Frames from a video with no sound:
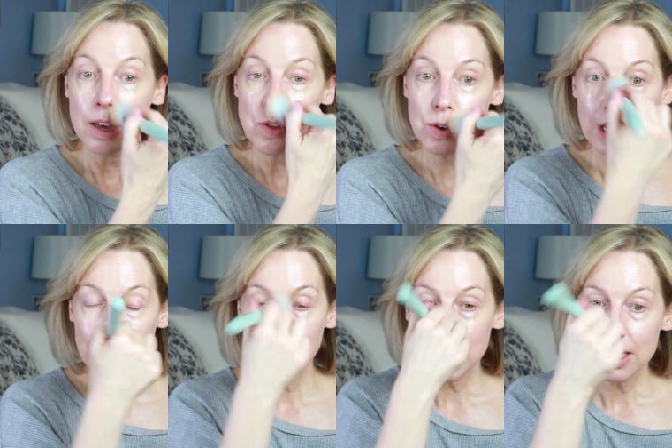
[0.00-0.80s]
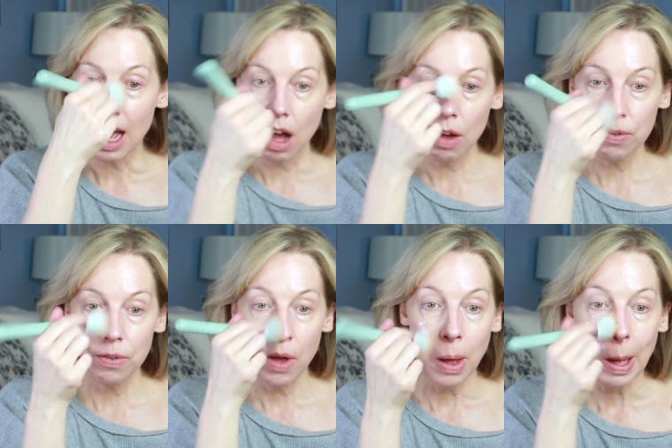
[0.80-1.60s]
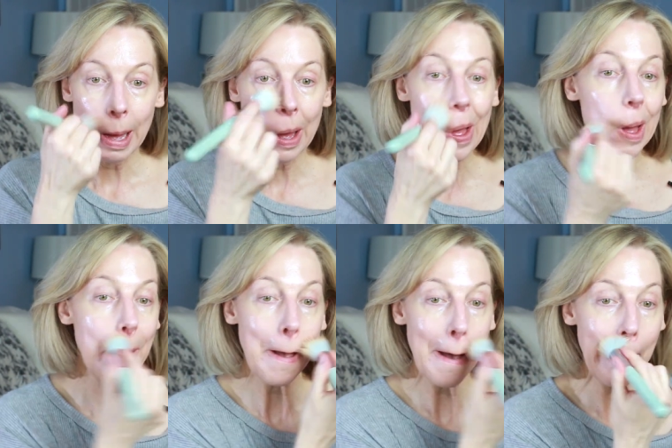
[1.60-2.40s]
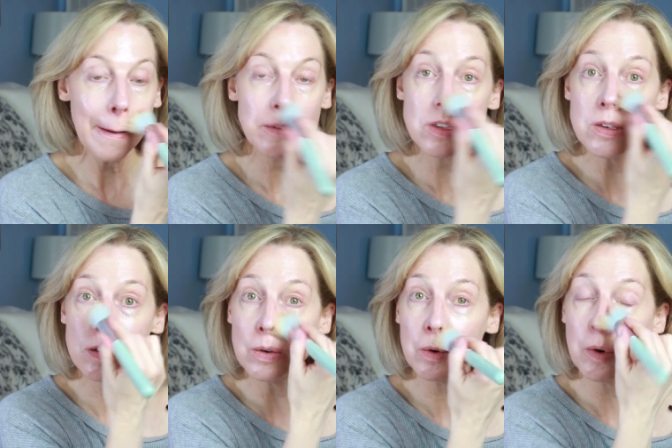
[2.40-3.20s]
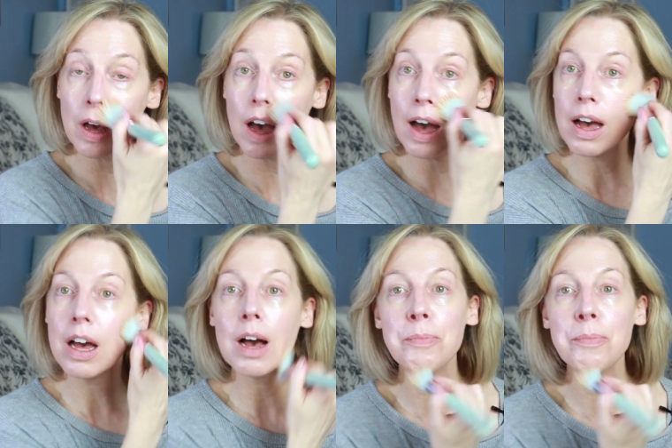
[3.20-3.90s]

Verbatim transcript: treating myself to uh,